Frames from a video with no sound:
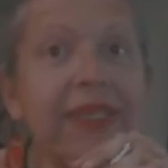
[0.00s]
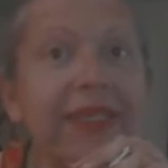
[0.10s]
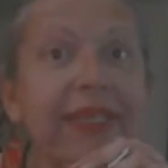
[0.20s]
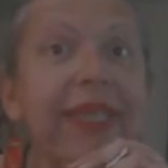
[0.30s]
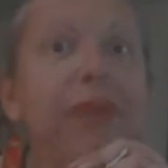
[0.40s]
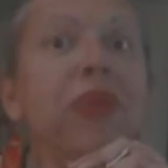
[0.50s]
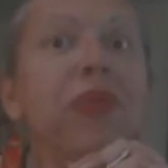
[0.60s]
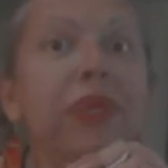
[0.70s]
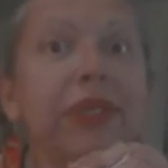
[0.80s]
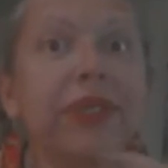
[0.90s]
it can be
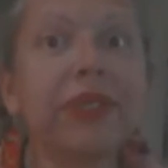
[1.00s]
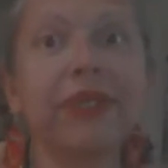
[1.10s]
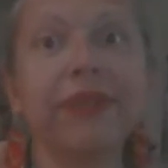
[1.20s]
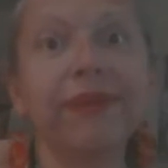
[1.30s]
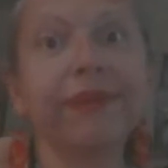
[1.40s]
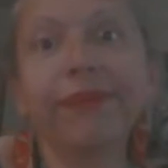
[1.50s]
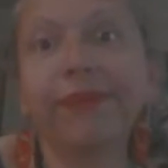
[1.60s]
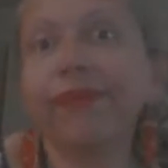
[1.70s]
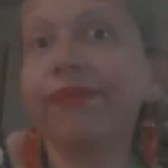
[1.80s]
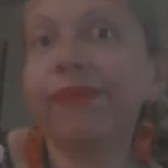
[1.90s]
worse.
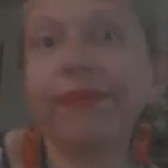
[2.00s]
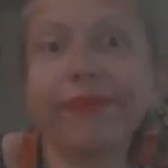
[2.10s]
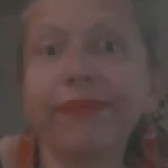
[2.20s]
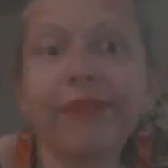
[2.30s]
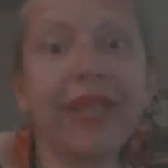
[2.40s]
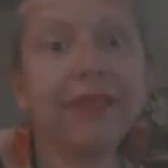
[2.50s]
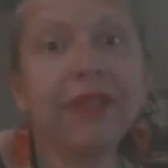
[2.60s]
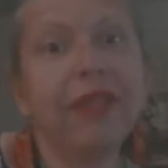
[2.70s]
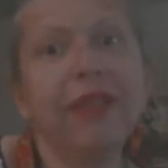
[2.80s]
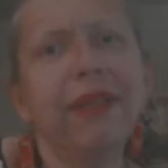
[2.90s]
That's
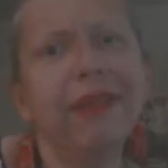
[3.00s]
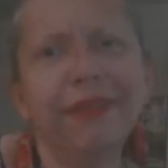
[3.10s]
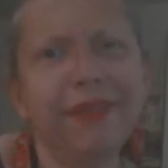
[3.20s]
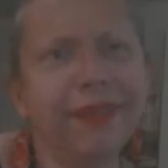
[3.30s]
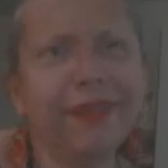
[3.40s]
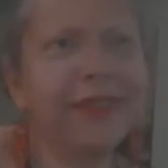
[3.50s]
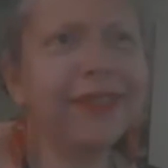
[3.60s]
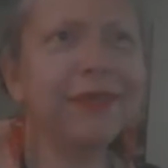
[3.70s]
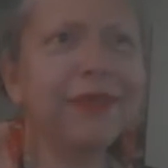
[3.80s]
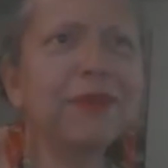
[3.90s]
not enough.
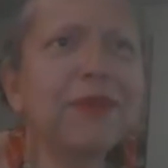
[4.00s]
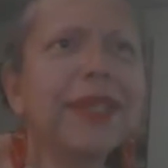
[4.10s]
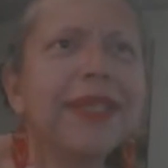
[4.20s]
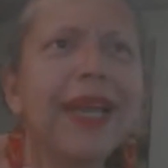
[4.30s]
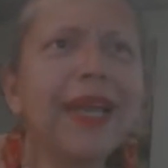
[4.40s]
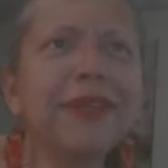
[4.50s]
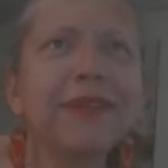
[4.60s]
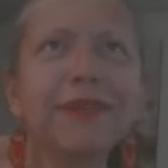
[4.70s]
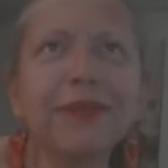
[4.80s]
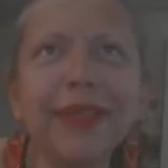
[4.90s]
But what kind
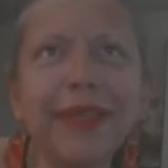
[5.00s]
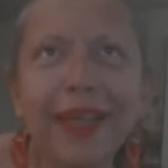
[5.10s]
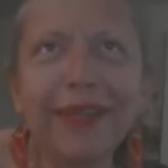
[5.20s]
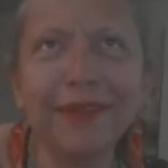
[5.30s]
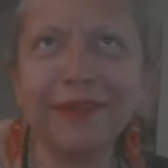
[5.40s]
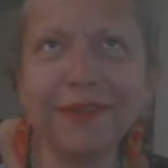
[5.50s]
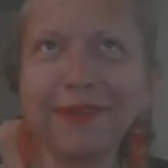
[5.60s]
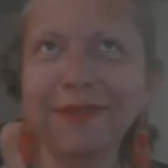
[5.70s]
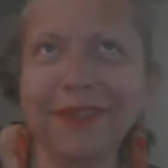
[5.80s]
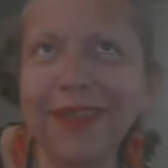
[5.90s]
of what kind of
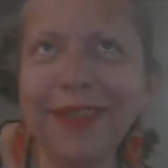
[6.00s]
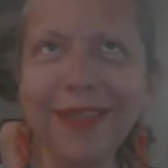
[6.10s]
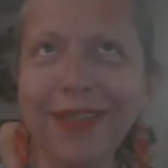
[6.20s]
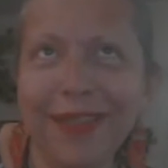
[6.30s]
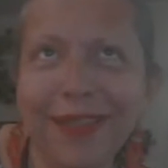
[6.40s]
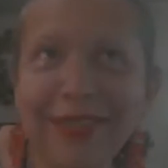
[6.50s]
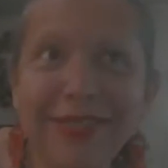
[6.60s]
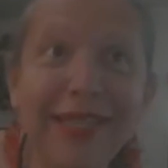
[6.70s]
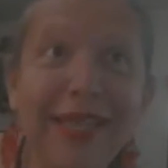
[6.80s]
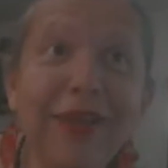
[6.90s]
to
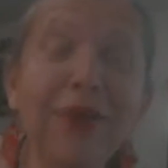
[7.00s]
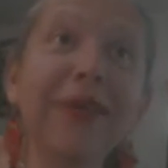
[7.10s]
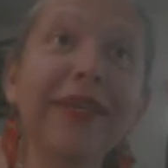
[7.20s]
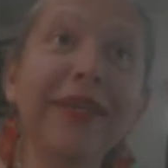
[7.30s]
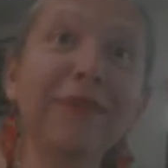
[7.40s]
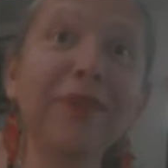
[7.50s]
say? Oh, it can be